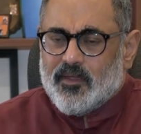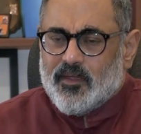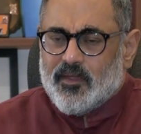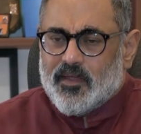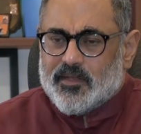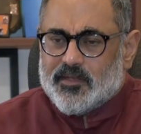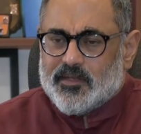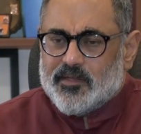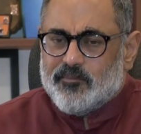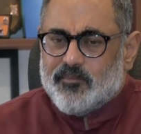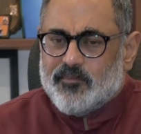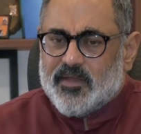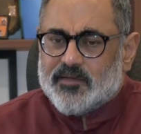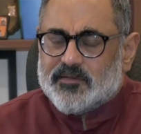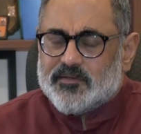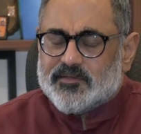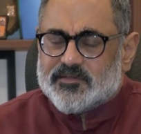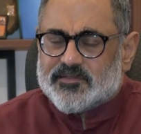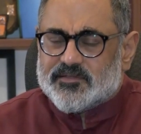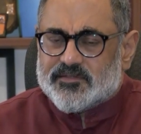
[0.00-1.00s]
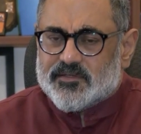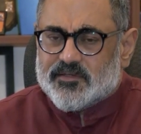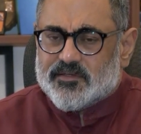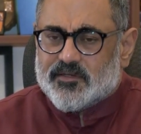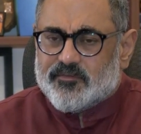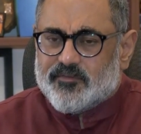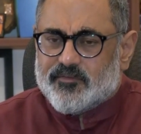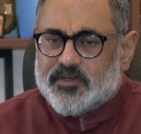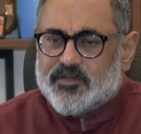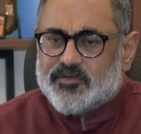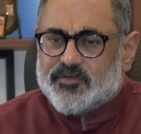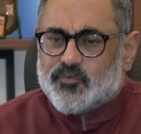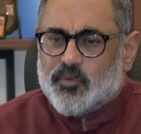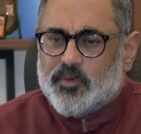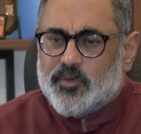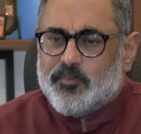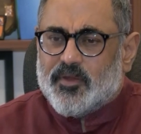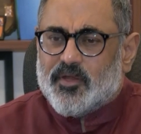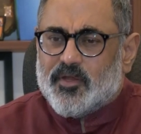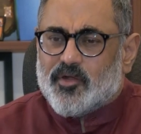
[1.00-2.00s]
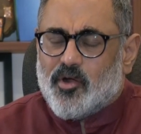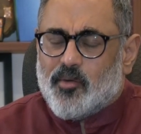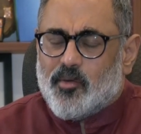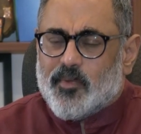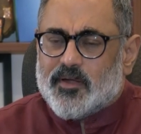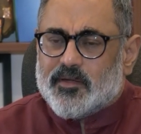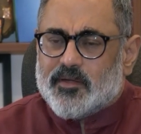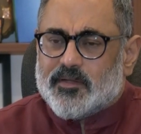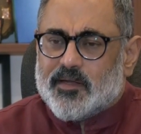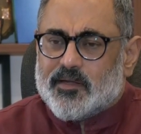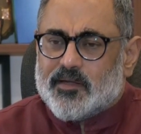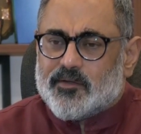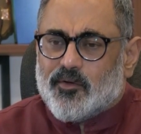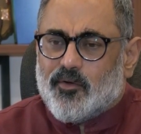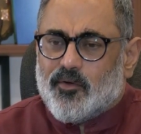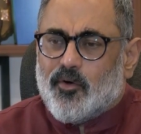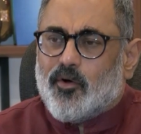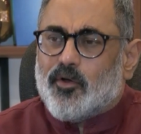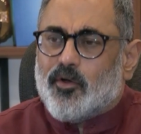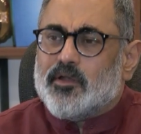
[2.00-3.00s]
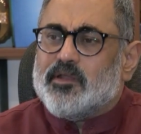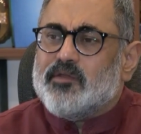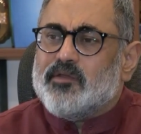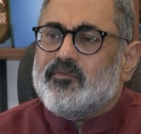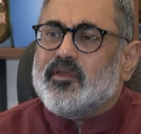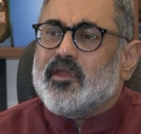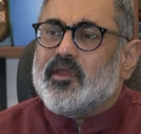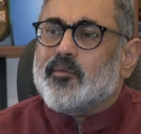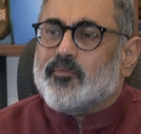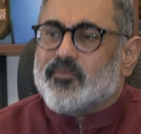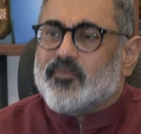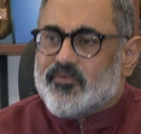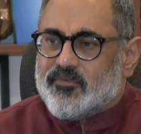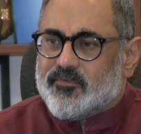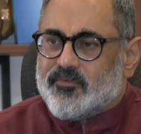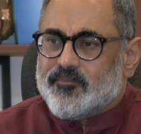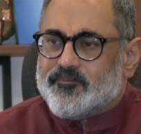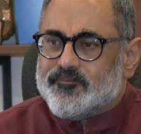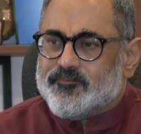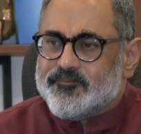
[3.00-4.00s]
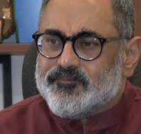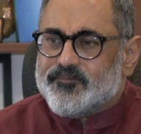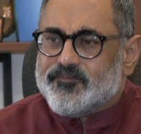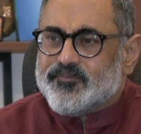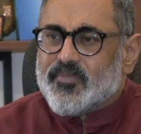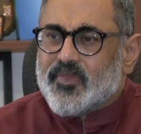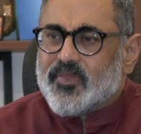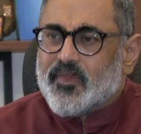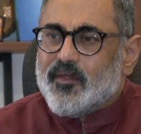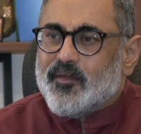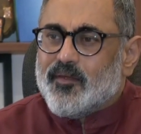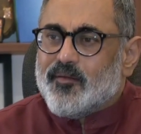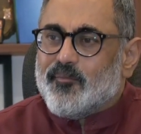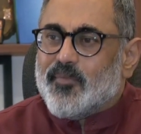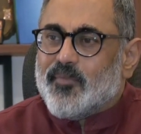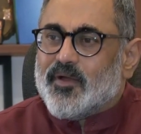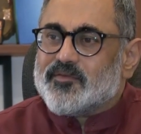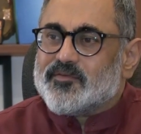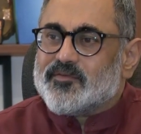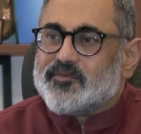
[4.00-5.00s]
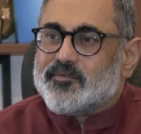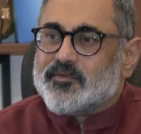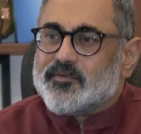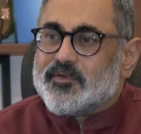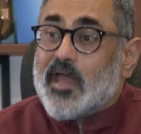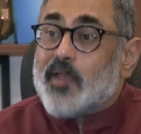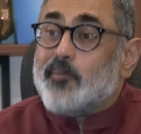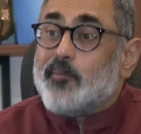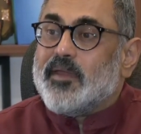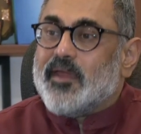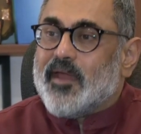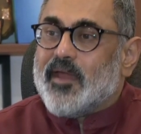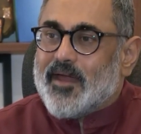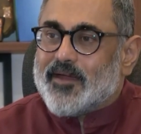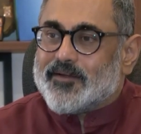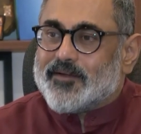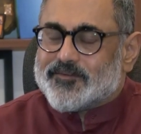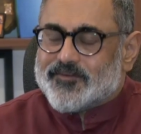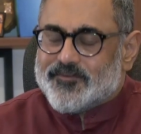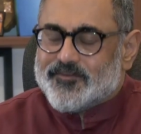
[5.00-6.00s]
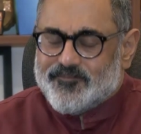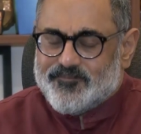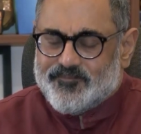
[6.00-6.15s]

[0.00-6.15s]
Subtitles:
And he made this very sweeping comment that all EVMs can be hacked.